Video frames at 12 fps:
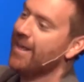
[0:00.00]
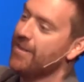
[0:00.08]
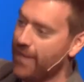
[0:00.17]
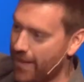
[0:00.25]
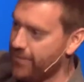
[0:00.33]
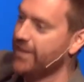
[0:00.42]

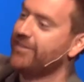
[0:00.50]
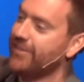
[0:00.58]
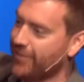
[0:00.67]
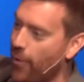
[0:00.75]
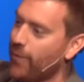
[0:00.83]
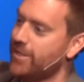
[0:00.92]
that this
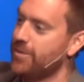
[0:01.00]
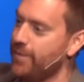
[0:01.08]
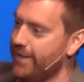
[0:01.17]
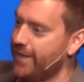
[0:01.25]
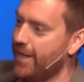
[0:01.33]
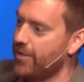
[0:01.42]
is going to
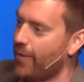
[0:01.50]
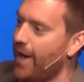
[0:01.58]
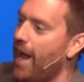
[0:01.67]
be the end, right?